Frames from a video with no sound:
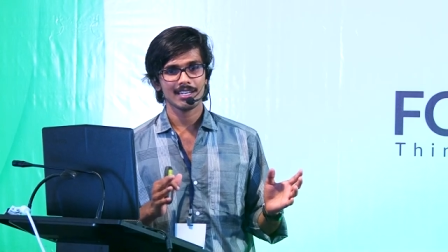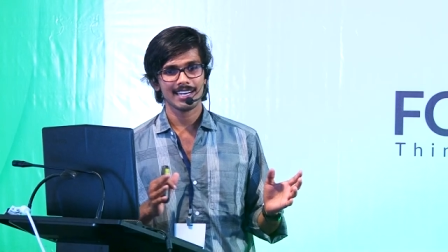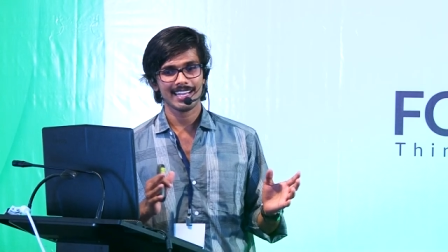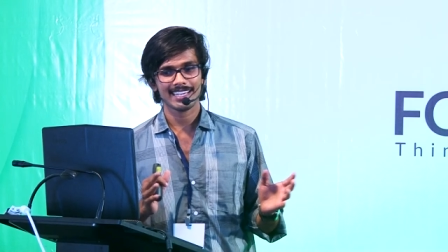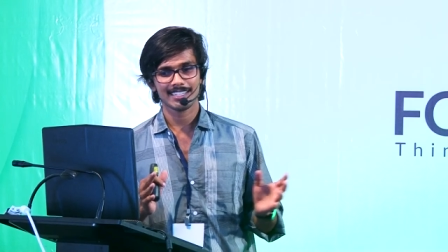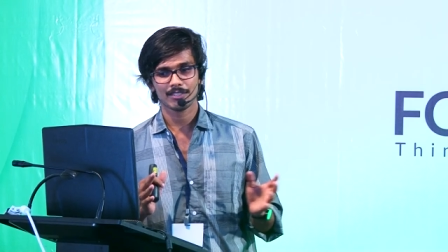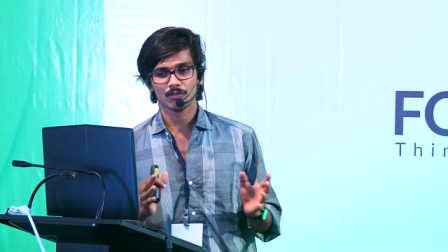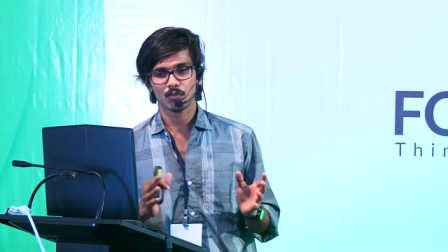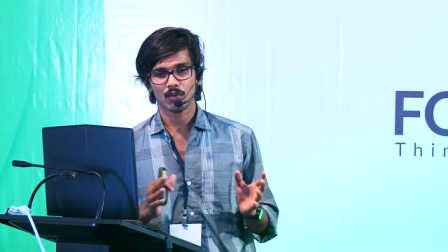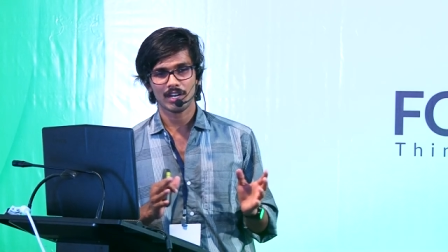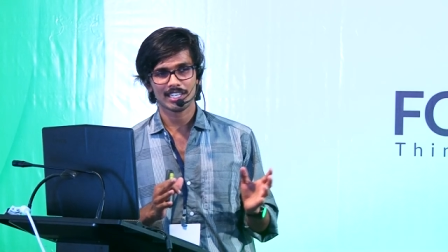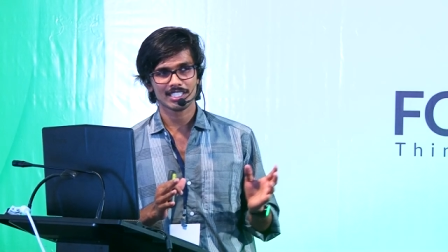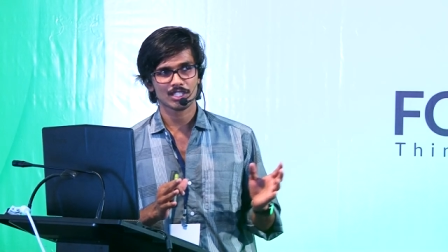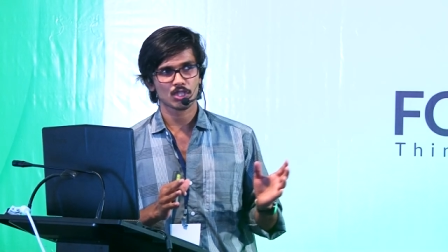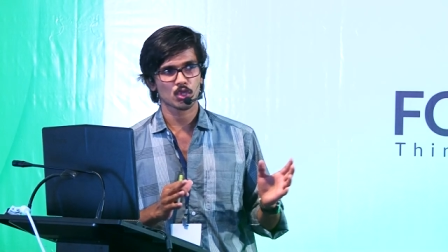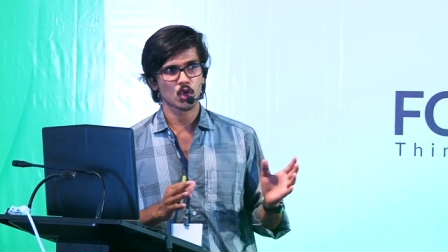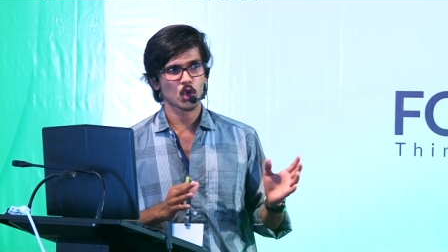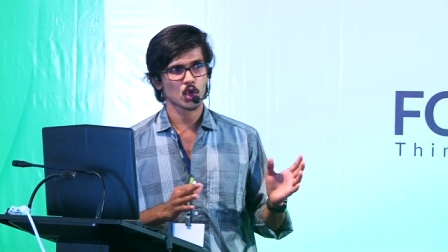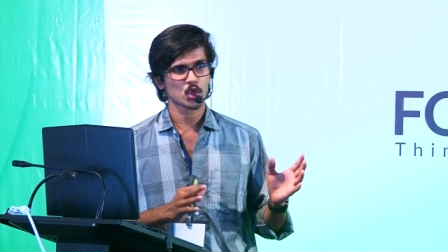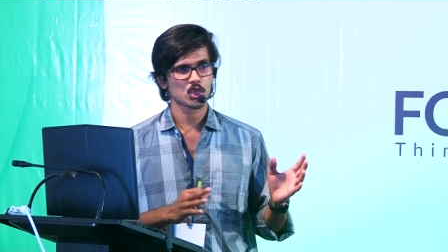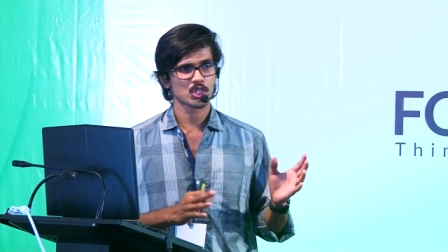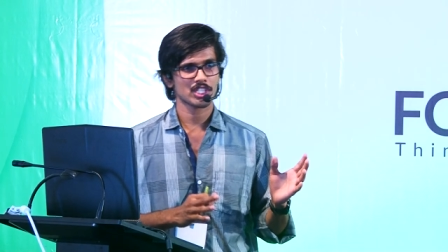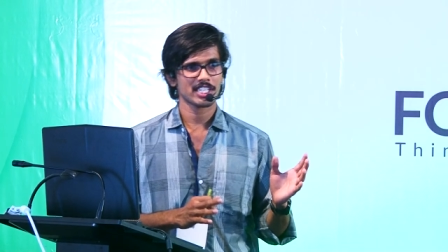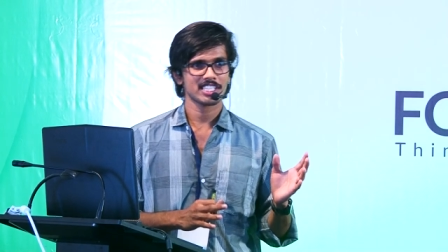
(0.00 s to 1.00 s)
like what
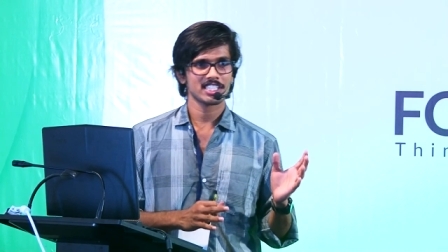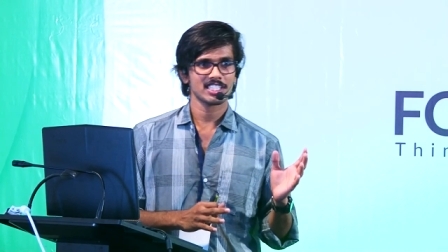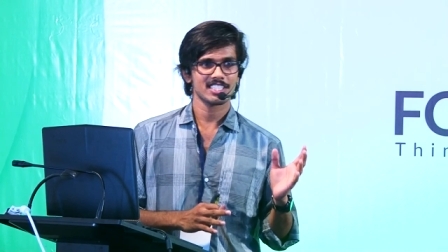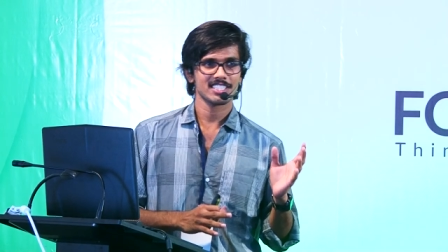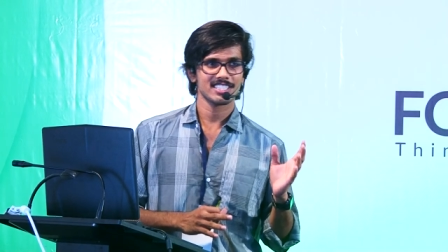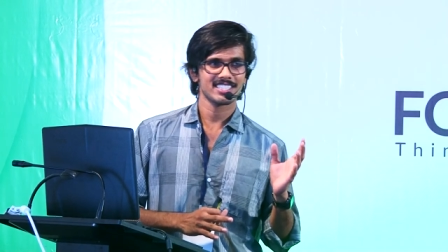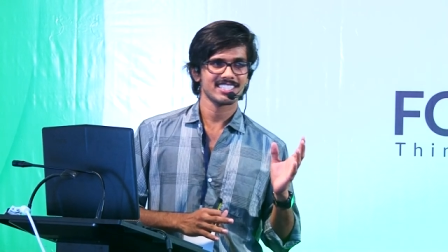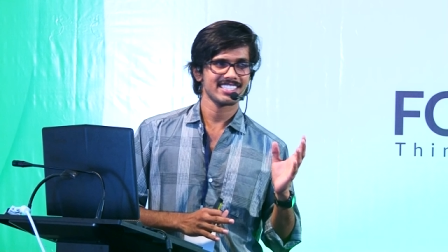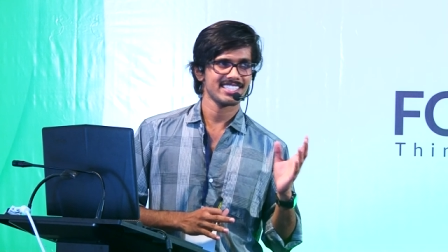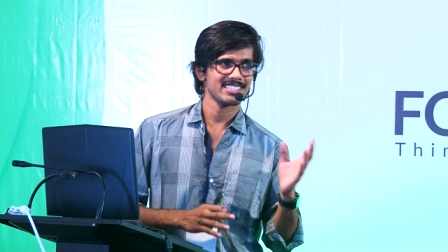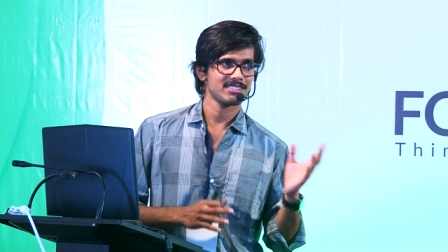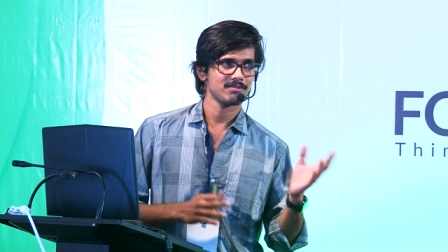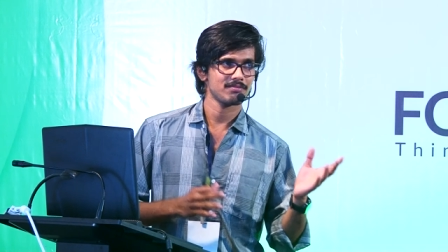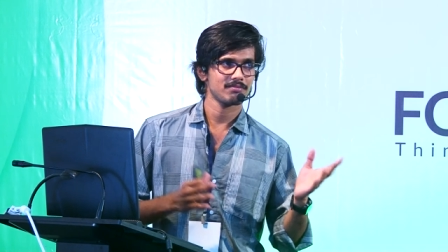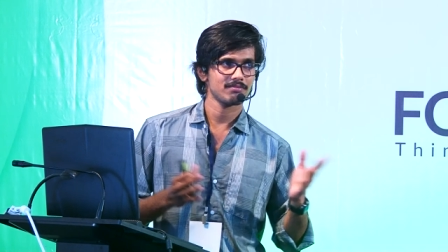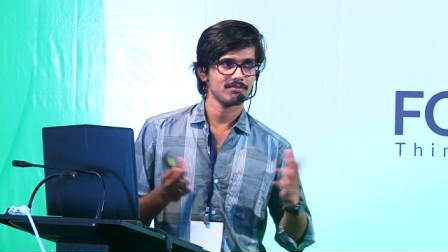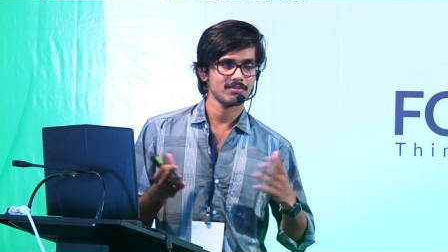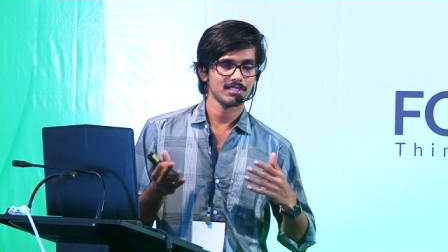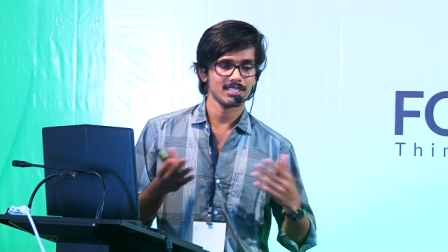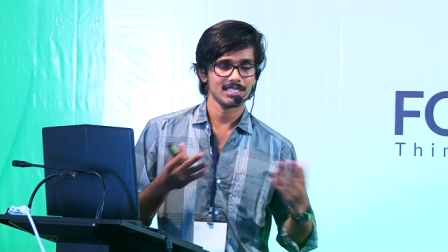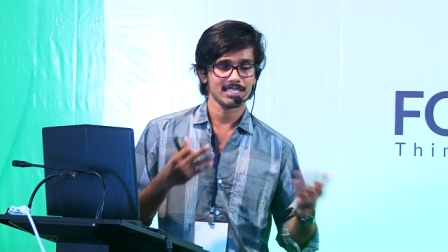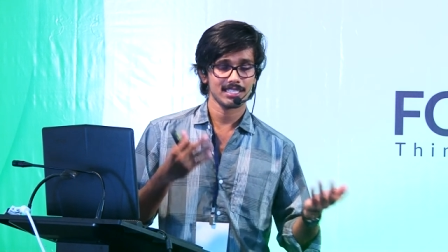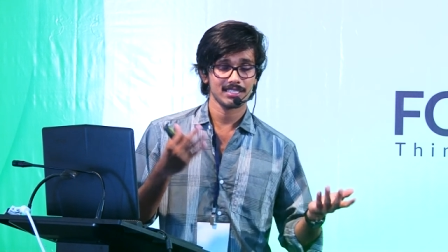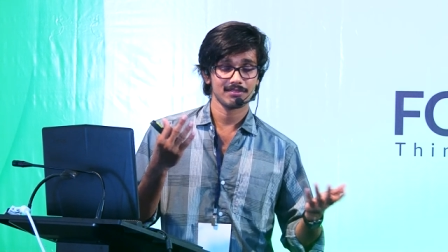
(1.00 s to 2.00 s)
Rorschach said
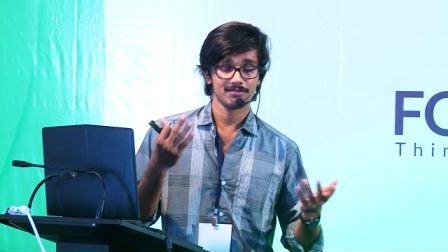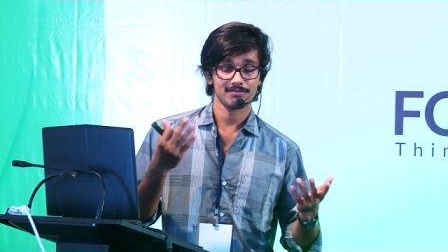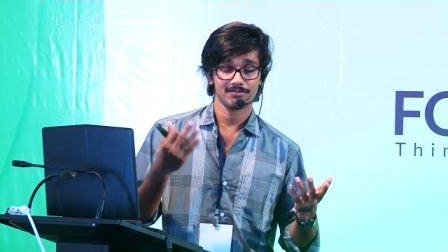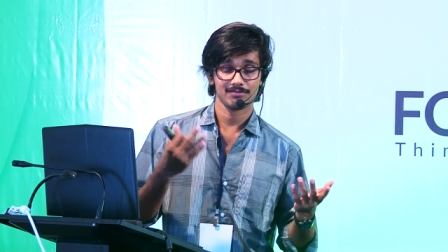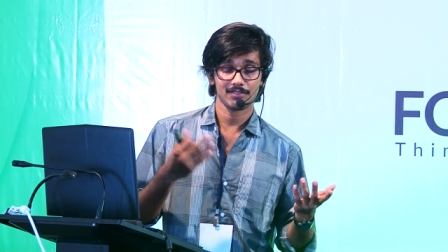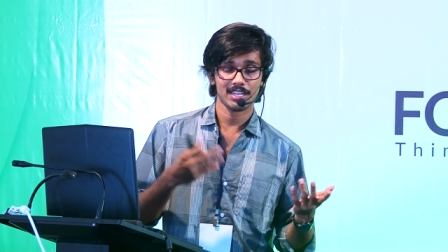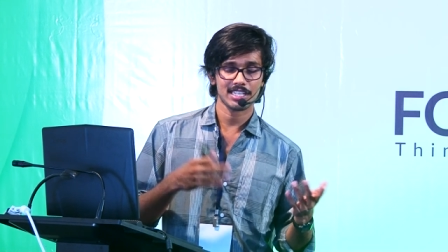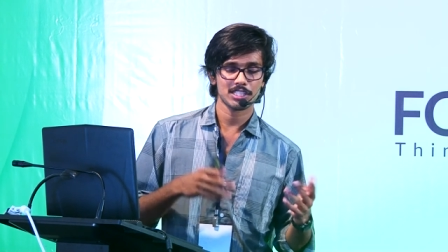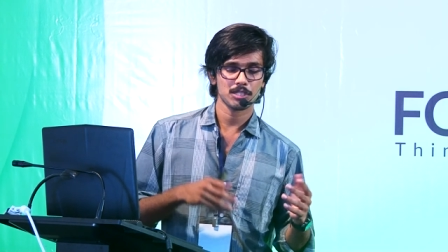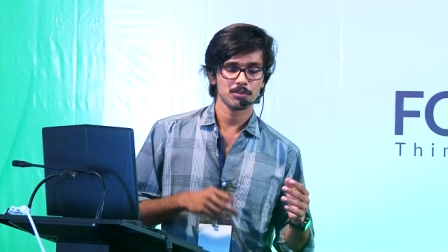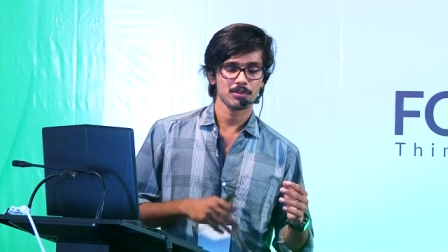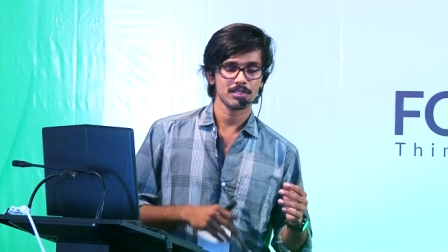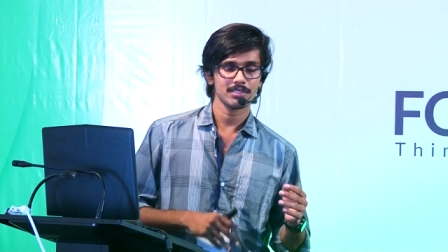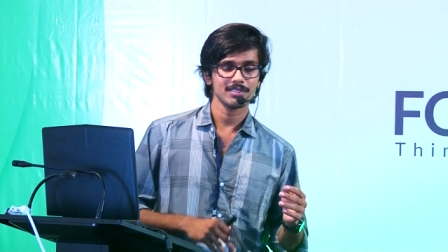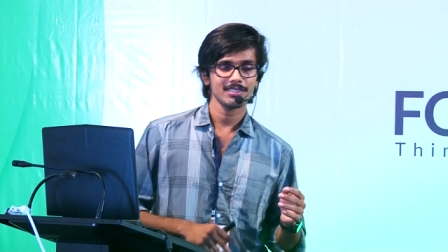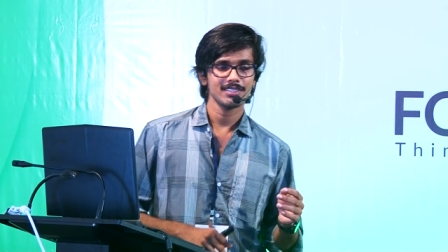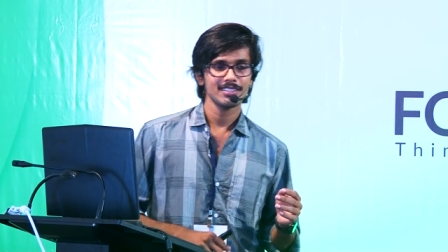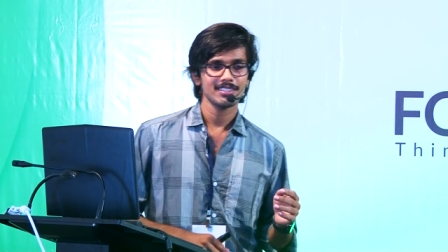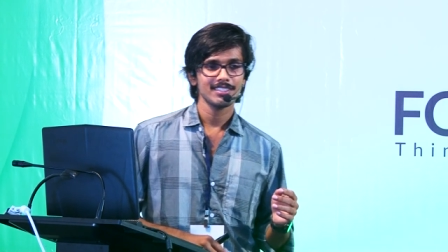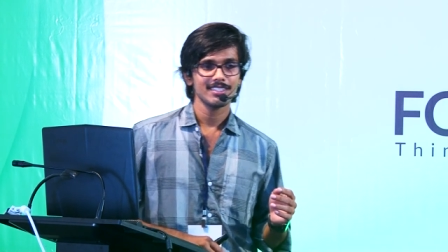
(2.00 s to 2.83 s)
in Watchmen.